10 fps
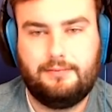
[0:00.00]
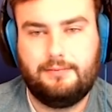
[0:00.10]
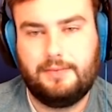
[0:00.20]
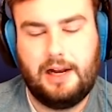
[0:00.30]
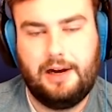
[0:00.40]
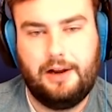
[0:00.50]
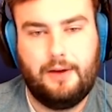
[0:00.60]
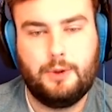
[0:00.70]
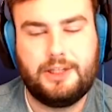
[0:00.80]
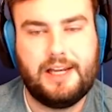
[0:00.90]
I don't know. I've
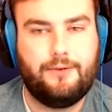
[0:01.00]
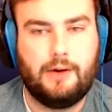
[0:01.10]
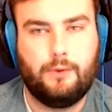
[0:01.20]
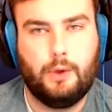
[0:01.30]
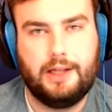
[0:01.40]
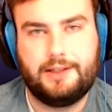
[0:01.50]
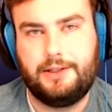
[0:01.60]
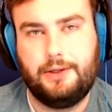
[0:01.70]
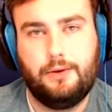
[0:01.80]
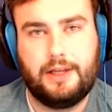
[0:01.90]
been saying it for everyone else
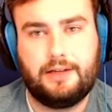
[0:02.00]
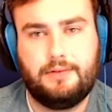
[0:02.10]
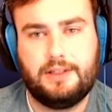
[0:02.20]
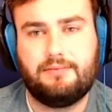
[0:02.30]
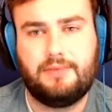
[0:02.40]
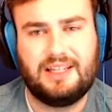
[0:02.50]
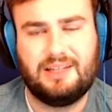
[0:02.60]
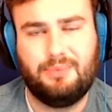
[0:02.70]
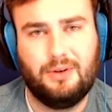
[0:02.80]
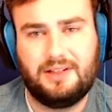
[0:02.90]
too. Like, just get
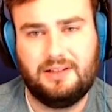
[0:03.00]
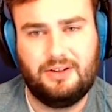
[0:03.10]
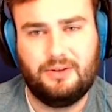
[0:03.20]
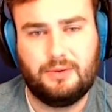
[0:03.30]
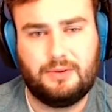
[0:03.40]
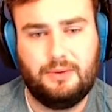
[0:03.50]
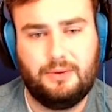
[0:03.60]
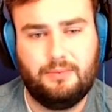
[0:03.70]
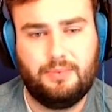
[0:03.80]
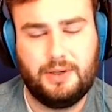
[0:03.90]
supports and you can recruit
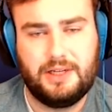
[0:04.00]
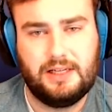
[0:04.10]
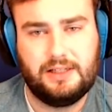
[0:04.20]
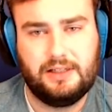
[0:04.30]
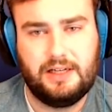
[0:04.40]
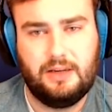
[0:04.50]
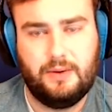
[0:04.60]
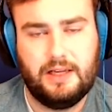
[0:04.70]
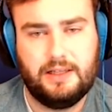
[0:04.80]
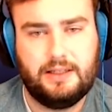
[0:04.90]
pretty easily
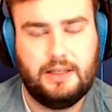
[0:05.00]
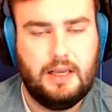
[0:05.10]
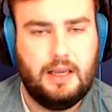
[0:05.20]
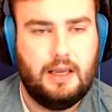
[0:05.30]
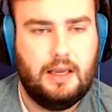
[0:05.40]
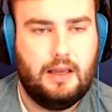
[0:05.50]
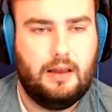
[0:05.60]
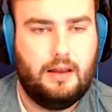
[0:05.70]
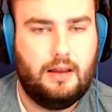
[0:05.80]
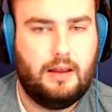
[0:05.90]
anyways.
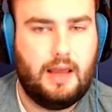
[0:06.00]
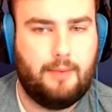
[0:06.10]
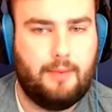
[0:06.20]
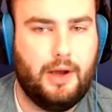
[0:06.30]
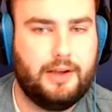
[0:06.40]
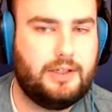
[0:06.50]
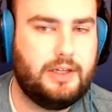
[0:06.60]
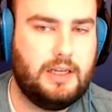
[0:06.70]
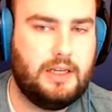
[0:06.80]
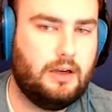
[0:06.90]
But
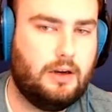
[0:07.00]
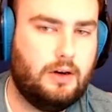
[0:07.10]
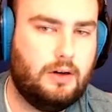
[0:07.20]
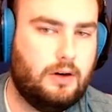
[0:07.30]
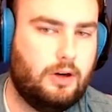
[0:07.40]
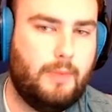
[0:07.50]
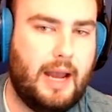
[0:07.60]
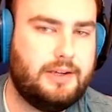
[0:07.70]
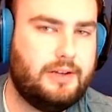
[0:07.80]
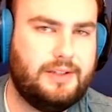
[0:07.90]
her
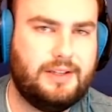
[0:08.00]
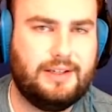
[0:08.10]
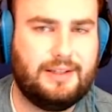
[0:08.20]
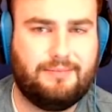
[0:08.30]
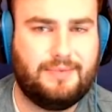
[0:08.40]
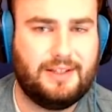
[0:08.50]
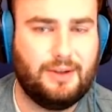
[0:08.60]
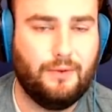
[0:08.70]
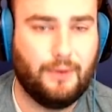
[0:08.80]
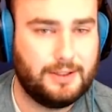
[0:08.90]
magic list is just so
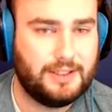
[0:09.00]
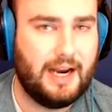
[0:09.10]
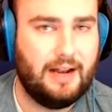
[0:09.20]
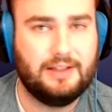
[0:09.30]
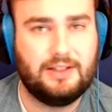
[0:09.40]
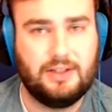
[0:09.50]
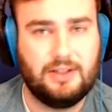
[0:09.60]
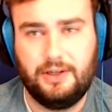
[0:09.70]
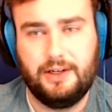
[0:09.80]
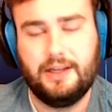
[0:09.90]
versatile and so
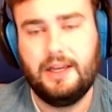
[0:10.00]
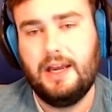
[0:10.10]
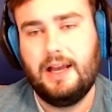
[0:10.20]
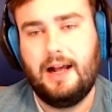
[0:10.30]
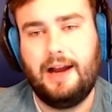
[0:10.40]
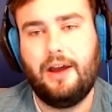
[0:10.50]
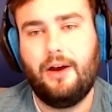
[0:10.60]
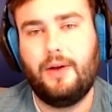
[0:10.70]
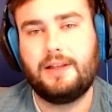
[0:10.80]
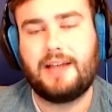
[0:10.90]
good. I
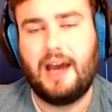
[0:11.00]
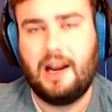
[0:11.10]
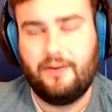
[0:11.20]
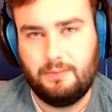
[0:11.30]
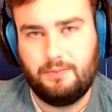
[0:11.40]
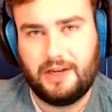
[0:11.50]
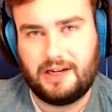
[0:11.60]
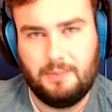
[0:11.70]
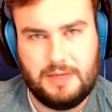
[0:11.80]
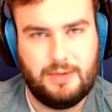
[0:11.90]
know it's kind of like a
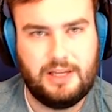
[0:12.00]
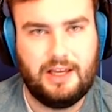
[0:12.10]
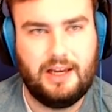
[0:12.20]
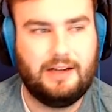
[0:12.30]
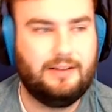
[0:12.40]
meme thing.